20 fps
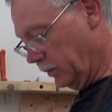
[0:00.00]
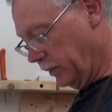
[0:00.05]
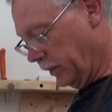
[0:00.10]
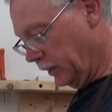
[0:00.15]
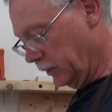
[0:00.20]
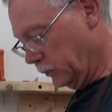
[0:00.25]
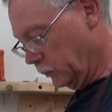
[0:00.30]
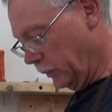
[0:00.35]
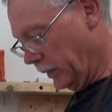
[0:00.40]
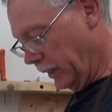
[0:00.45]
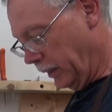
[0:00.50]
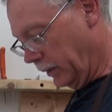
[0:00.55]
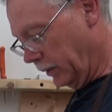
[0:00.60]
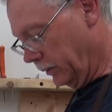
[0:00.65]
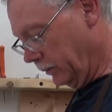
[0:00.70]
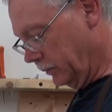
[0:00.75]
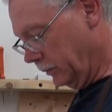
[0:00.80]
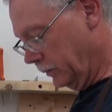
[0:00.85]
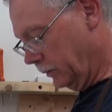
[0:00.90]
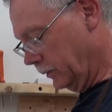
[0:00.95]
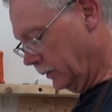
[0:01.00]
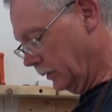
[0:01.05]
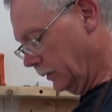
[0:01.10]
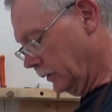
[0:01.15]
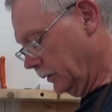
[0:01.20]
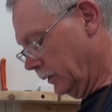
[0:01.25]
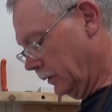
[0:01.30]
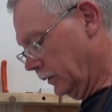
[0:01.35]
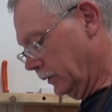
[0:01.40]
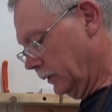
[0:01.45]
of things, we got a
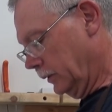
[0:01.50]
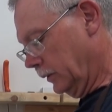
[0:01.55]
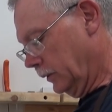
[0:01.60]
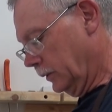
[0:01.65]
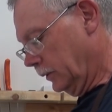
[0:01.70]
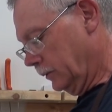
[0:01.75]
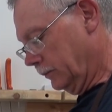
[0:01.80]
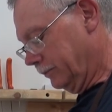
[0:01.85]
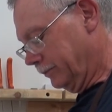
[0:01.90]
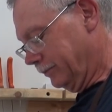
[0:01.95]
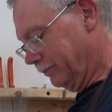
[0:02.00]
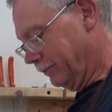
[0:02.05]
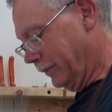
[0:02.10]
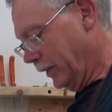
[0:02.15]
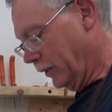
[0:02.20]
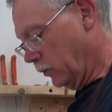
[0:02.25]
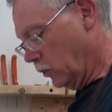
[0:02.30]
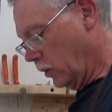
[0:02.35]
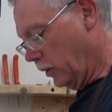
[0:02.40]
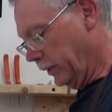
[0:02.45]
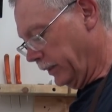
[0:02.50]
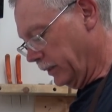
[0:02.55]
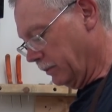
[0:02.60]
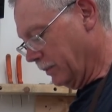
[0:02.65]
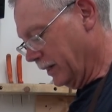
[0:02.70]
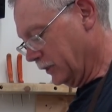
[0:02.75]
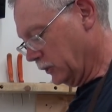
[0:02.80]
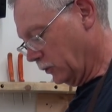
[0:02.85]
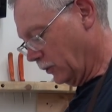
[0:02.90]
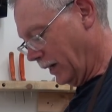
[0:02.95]
better quality
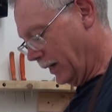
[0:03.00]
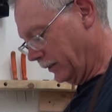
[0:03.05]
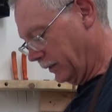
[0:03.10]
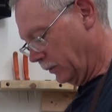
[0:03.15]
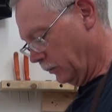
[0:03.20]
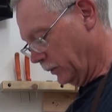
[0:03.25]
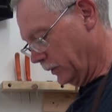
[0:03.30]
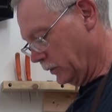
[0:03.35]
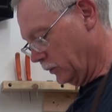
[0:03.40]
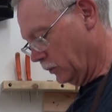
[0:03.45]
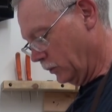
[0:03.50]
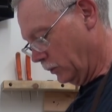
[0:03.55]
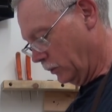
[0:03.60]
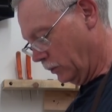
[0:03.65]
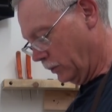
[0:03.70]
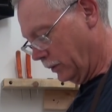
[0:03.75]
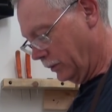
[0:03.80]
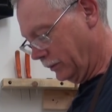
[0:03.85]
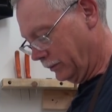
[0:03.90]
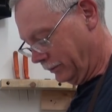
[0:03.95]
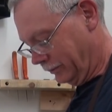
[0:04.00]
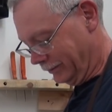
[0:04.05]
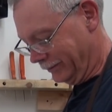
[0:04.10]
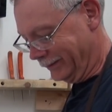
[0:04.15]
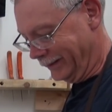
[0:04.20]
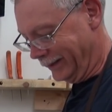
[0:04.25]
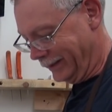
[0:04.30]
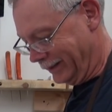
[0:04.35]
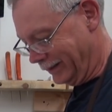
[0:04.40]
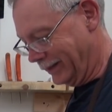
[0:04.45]
muskrat than we do
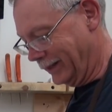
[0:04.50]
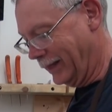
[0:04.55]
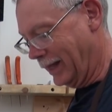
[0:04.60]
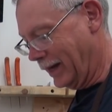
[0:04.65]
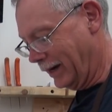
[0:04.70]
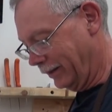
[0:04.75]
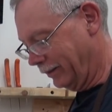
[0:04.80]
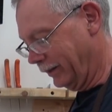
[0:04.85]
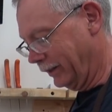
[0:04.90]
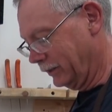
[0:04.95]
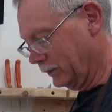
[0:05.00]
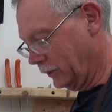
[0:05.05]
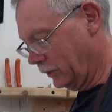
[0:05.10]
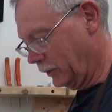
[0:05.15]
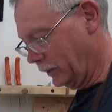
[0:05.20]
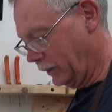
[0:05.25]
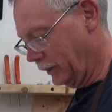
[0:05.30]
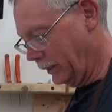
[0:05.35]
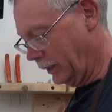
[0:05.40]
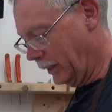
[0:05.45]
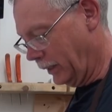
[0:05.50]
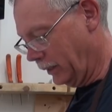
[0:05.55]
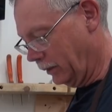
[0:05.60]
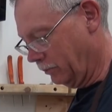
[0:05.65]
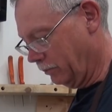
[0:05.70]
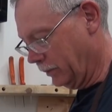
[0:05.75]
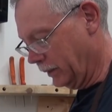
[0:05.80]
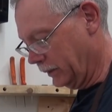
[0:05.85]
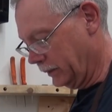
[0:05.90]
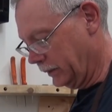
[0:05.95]
a lot of things here in Indiana,
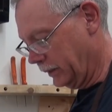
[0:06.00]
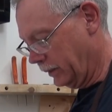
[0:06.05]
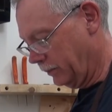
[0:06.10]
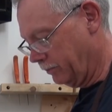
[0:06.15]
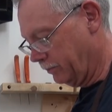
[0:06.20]
but